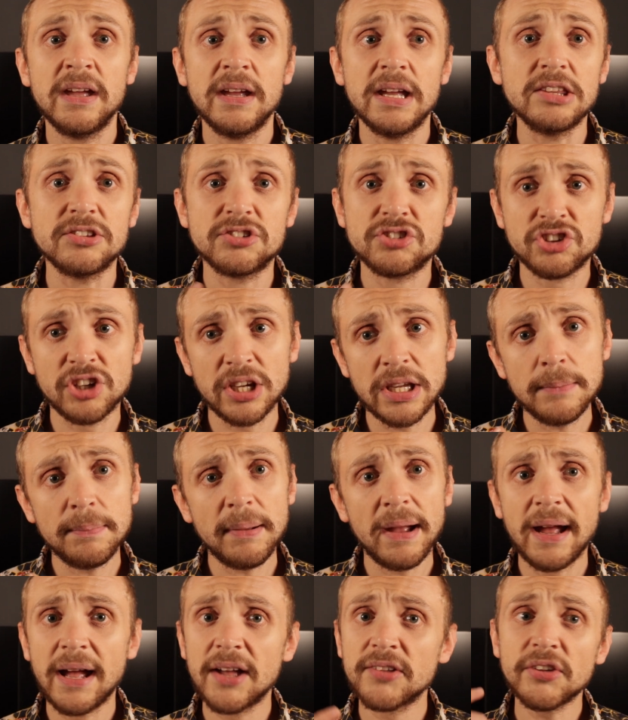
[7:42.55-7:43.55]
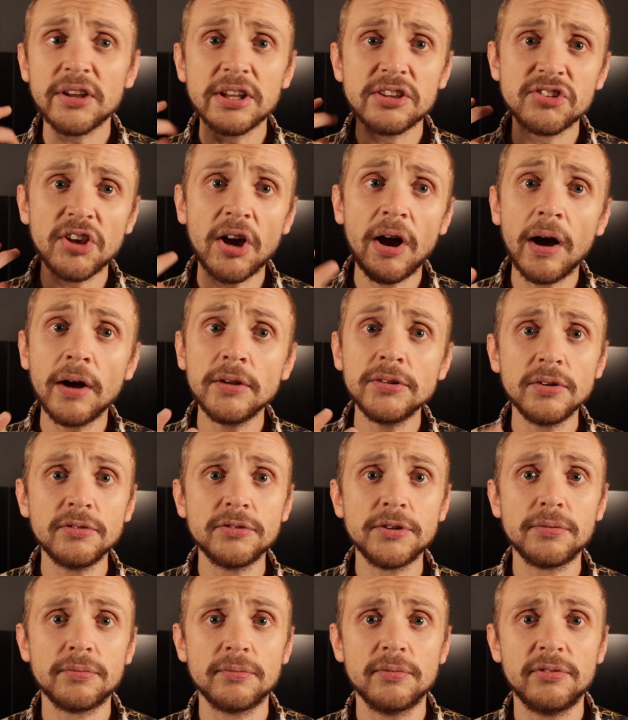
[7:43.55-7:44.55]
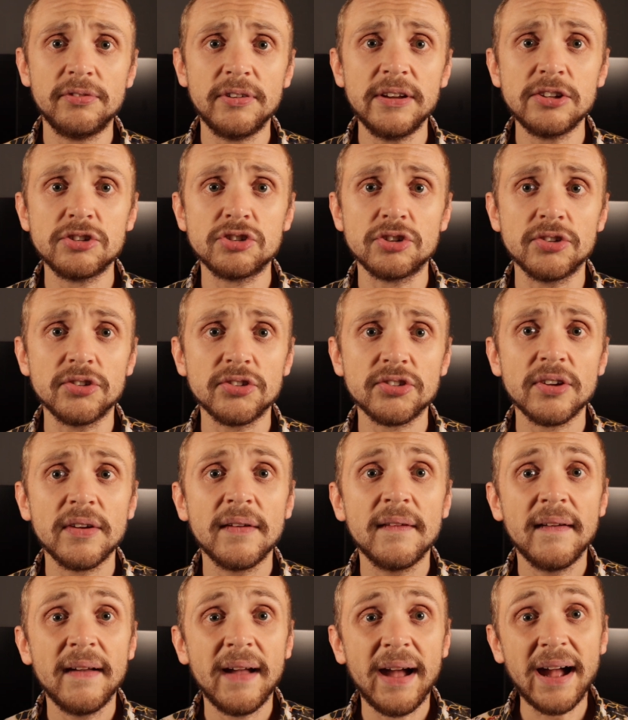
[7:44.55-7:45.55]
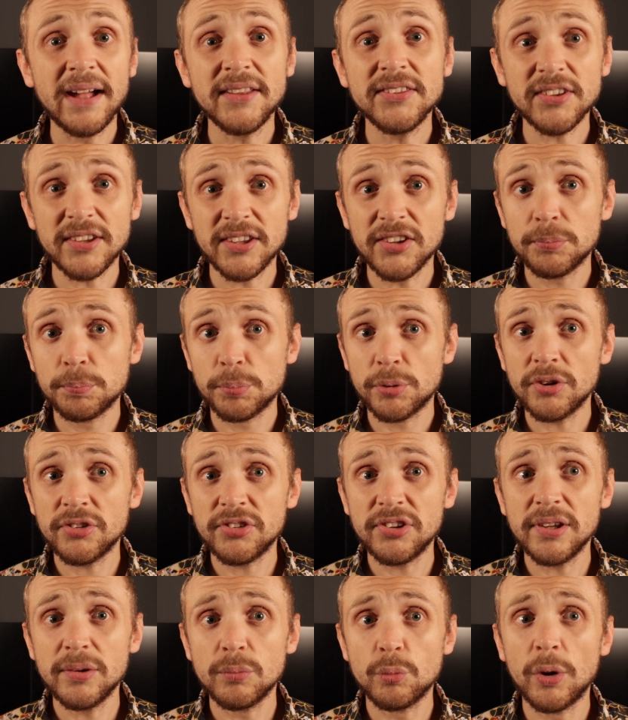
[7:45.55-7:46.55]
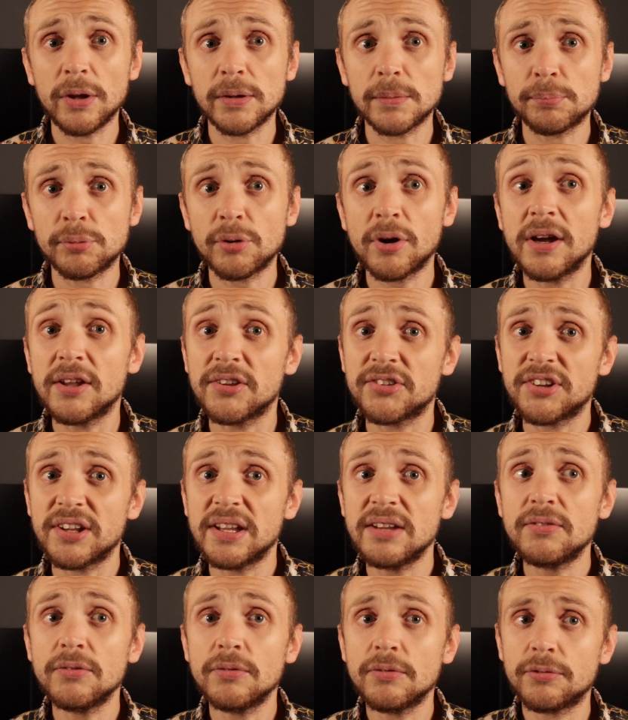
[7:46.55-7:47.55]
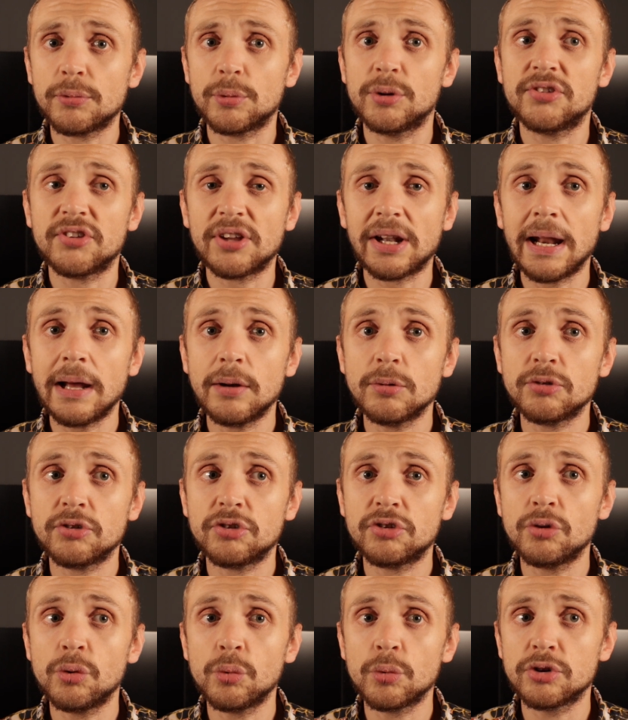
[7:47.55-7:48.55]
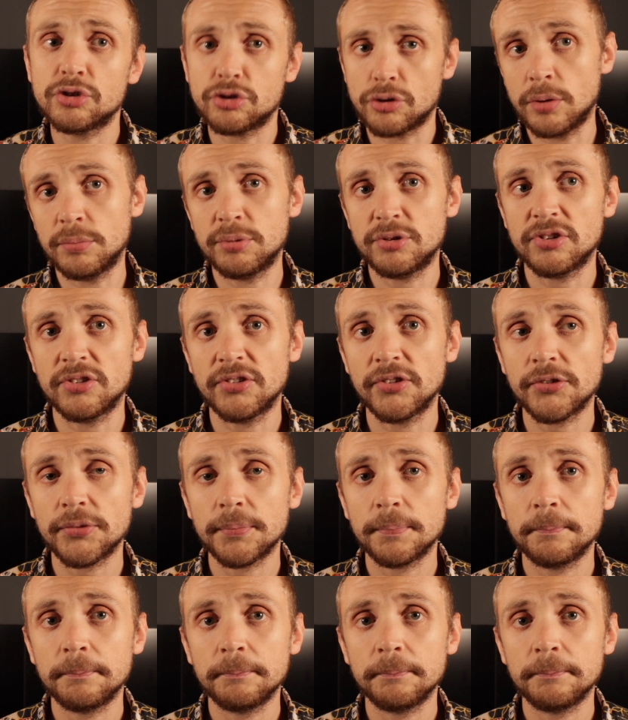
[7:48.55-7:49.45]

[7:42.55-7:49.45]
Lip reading: It's cheap, has a ton of different features, and is pretty well priced even for its cloud storage options.